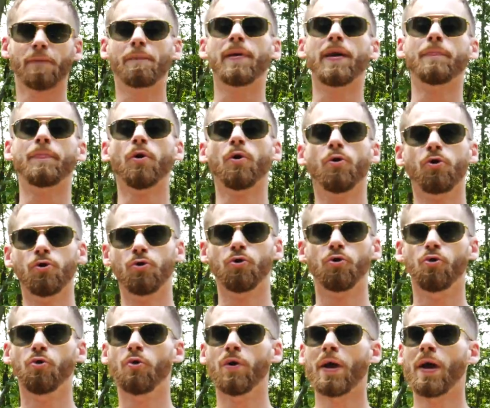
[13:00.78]
people
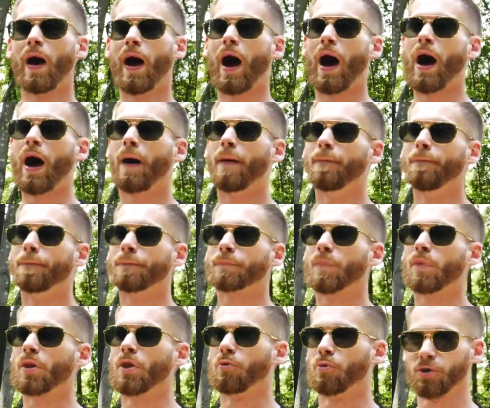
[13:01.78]
who
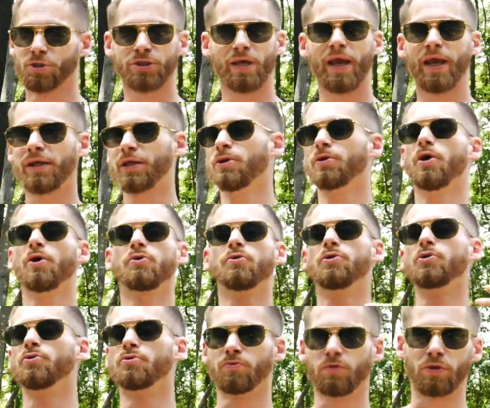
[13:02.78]
were saying, you know,
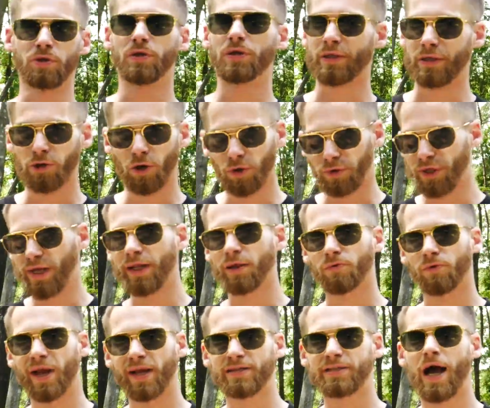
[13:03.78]
you don't need a
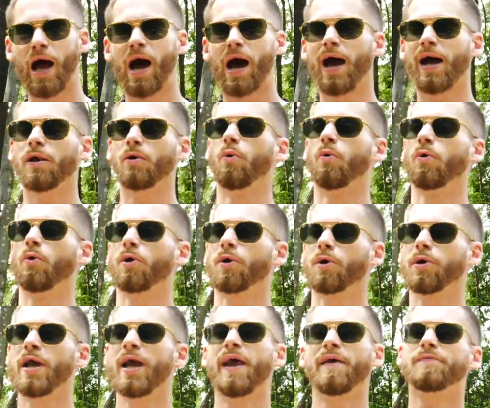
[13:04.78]
red dot, or
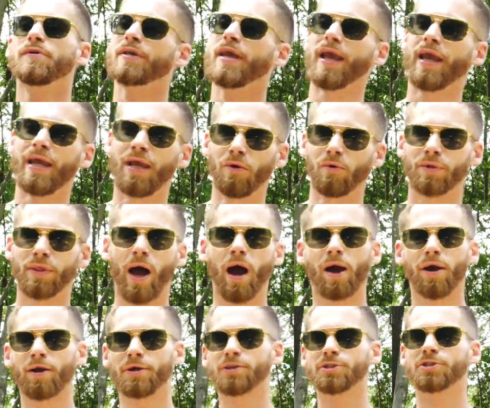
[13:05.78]
if you can't hit with
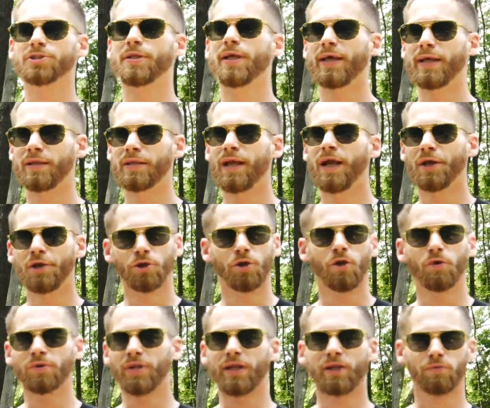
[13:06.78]
irons, then you
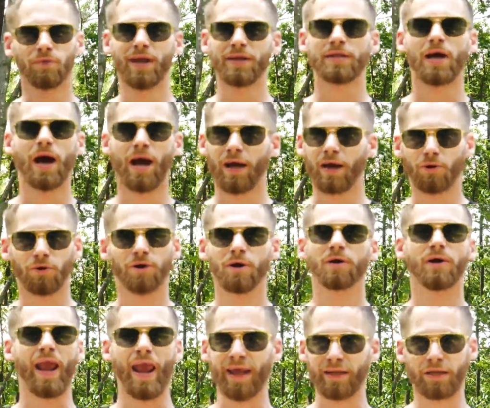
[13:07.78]
don't need a red dot or a
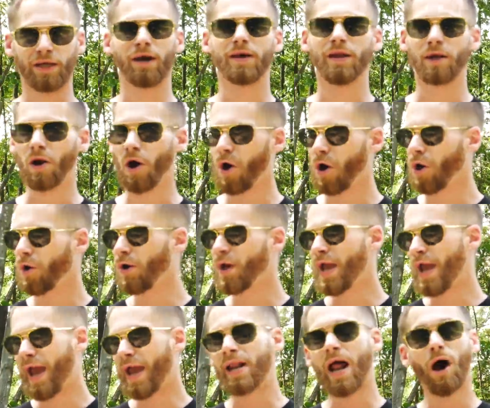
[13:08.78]
handgun at all.
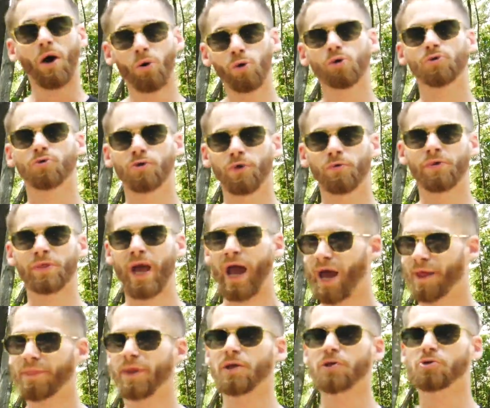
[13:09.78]
And I will agree with that. I
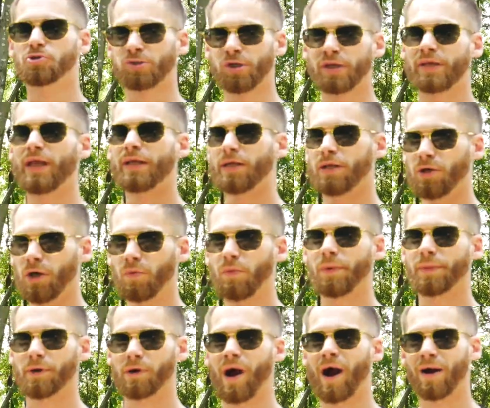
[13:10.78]
think you should get good
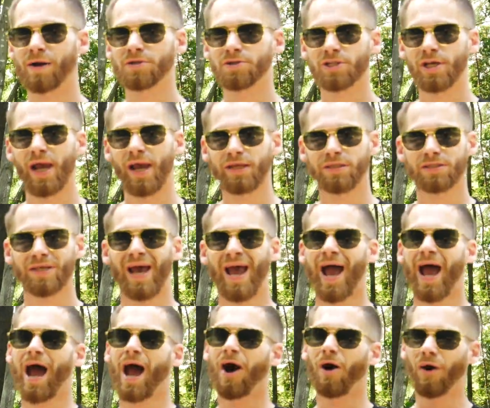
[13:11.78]
with your iron sights.
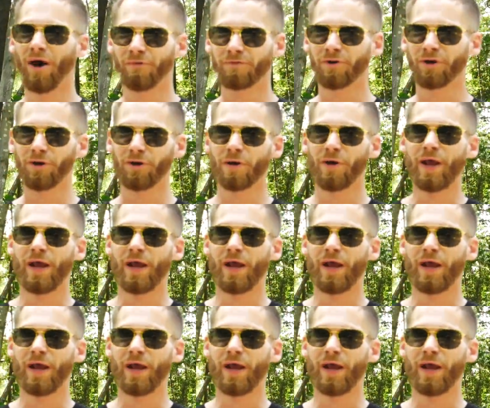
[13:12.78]
However,